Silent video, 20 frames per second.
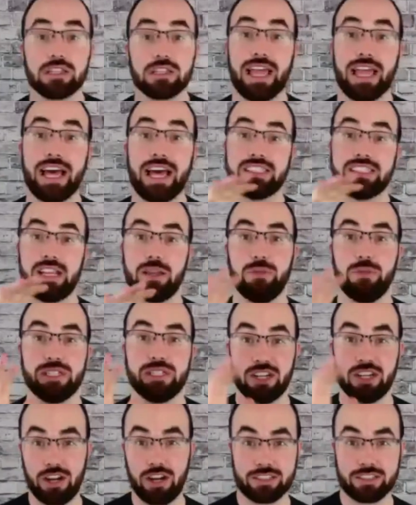Last time we
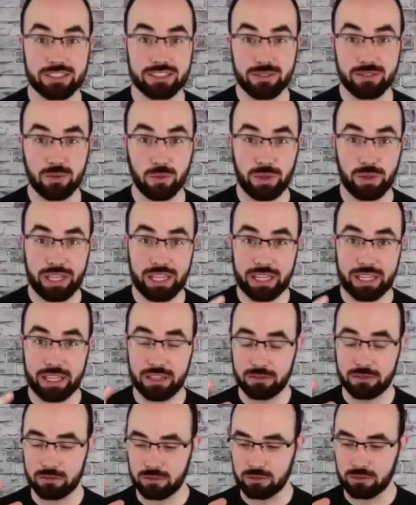talked,
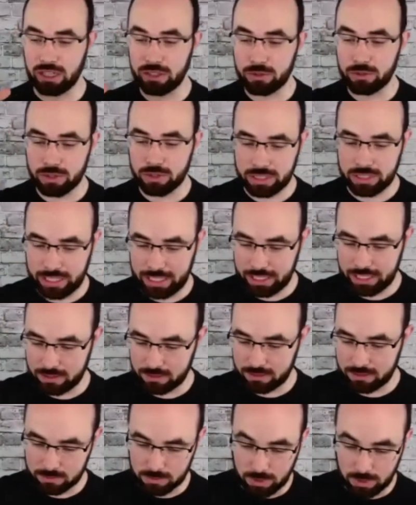we
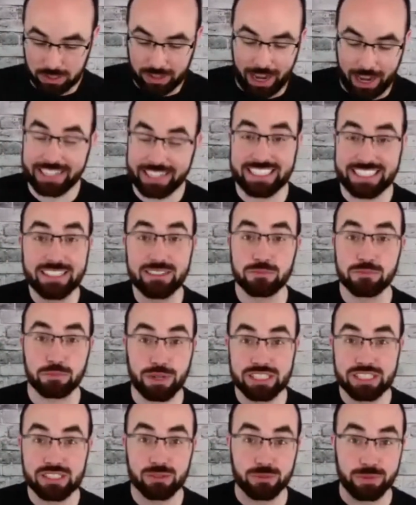literally, I didn't
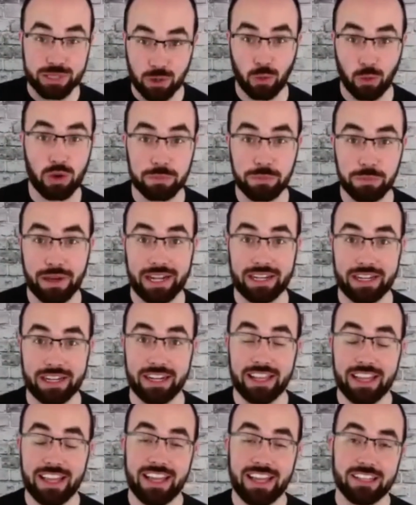press the record button.
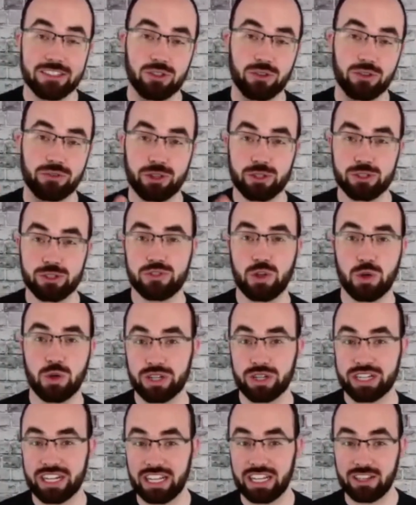So for those of you who
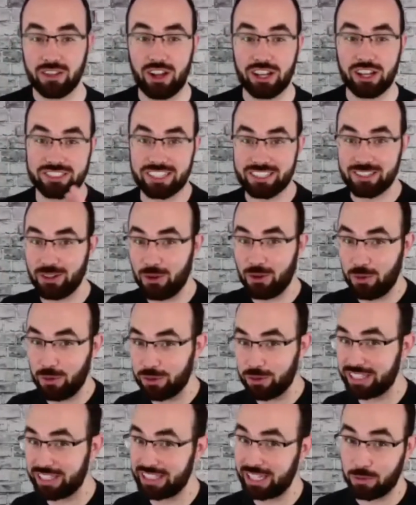are kind of lost on the whole
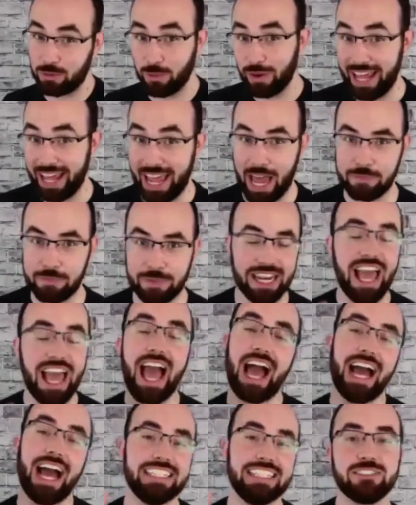thing, like what happened,
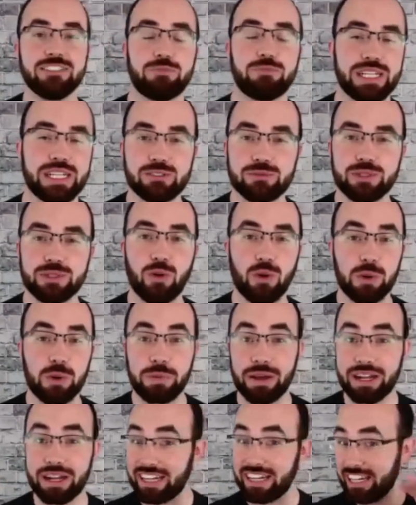I didn't press the record
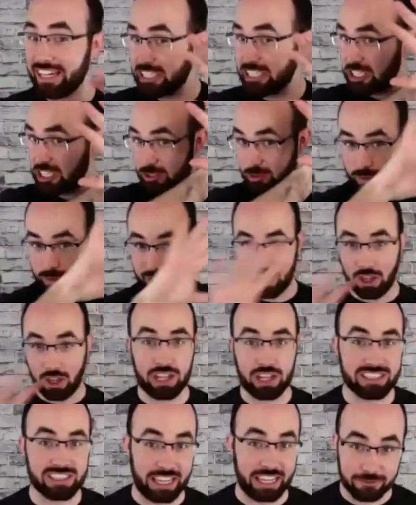button and it just, we
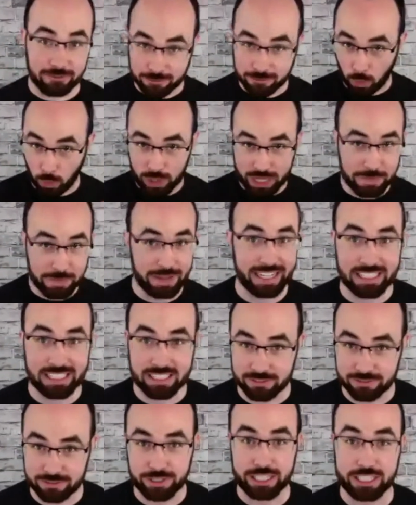lost like forty minutes
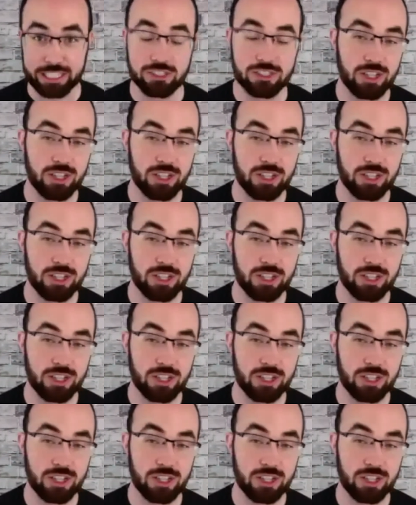of footage.